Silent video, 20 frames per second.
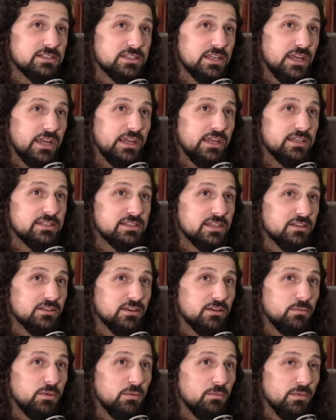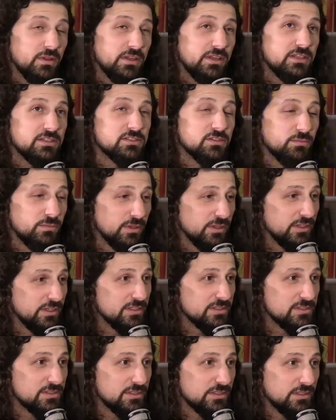say it's either going to be millions or
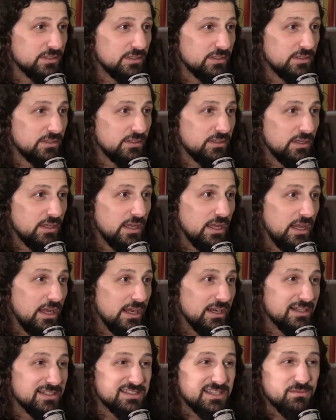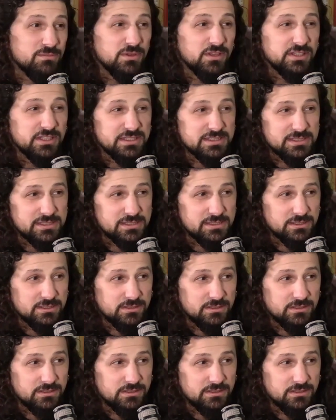billions. I'm going to say millions.